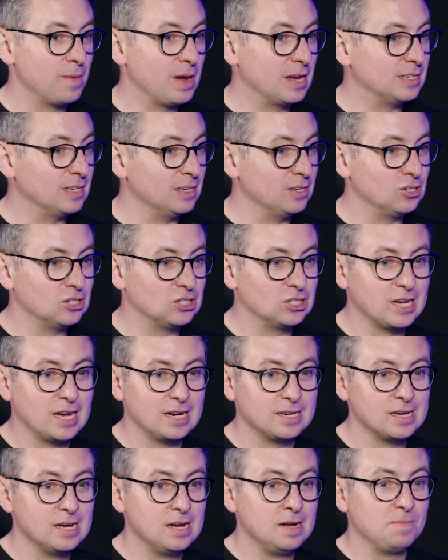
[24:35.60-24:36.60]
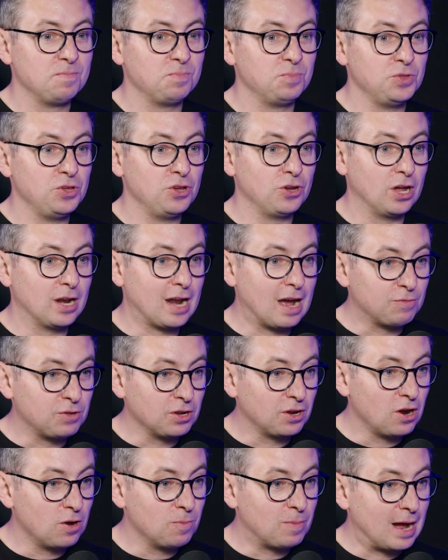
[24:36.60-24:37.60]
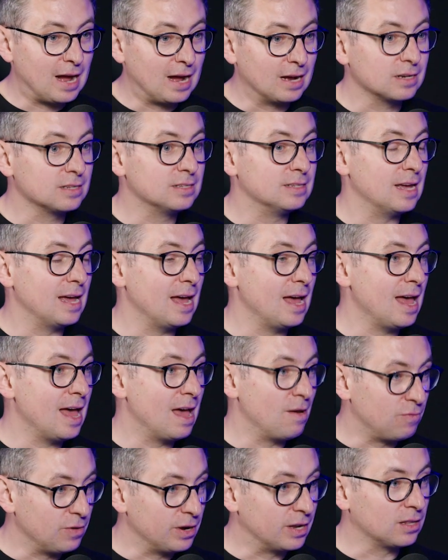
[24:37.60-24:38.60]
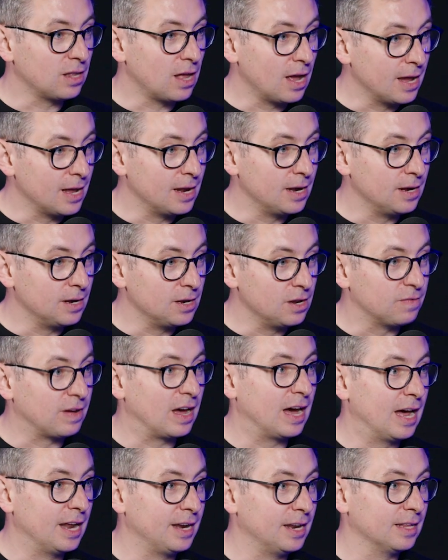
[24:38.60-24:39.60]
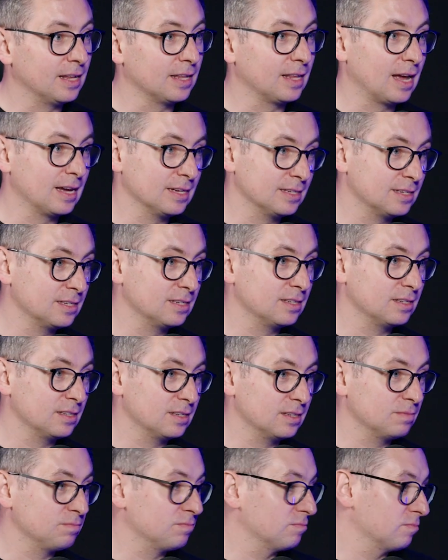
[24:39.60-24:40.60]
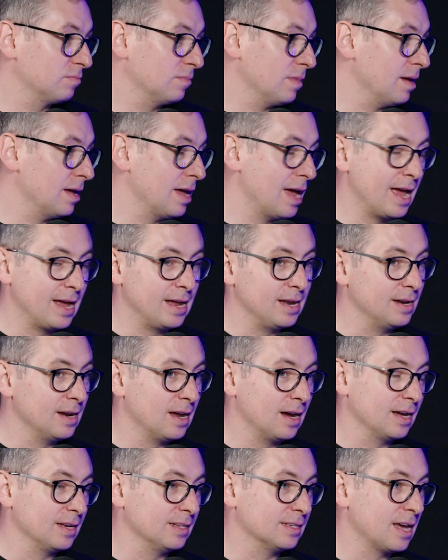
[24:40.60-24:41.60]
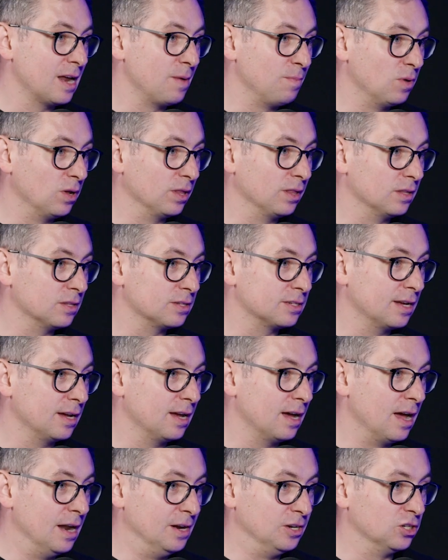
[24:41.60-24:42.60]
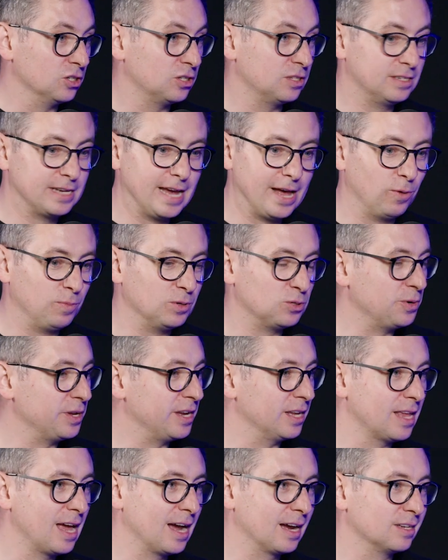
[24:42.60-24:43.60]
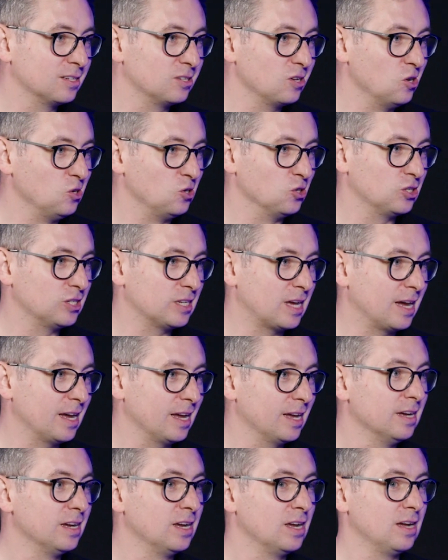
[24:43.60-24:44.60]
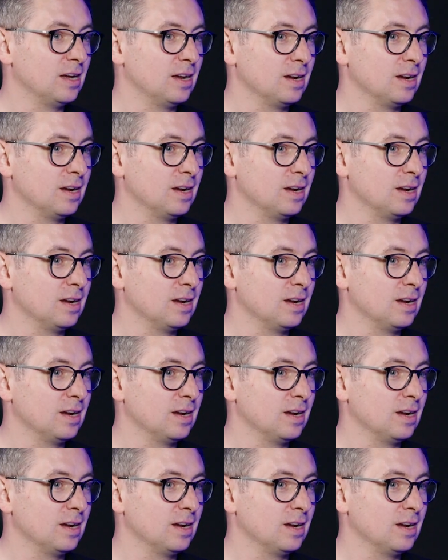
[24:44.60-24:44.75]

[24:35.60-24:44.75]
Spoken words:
and they basically just said, you're going to have to go back to every client you've had in the last 8, 9, 10 months and just tail between your legs and just say,